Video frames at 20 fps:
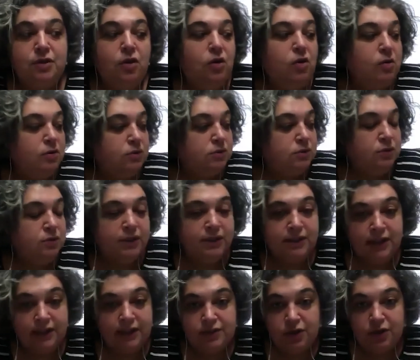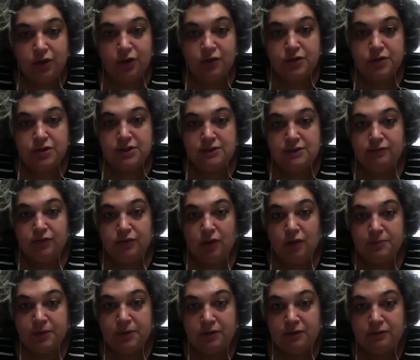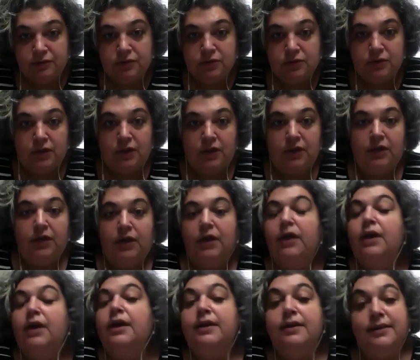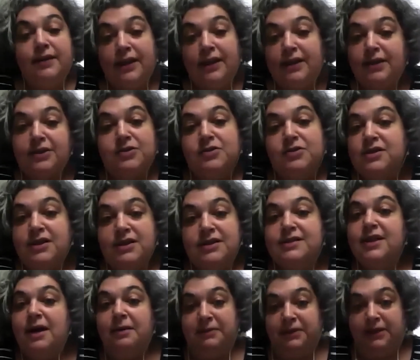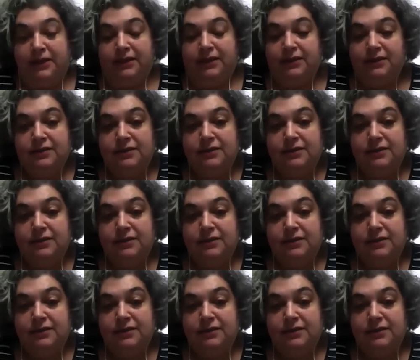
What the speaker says: Oh, look at that dough. It just flopped on the floor. They need to see something.